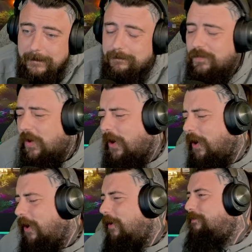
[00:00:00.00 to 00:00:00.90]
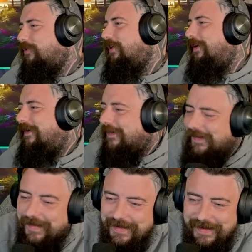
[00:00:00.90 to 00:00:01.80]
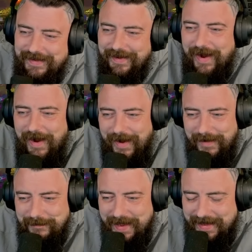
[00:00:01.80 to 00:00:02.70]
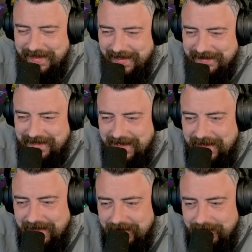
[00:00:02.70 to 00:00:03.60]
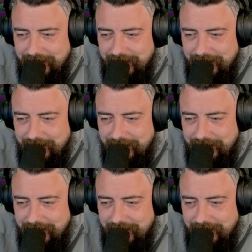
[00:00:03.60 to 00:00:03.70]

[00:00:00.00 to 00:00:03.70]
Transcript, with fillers: No, bro. Oh, mate, the anxiety.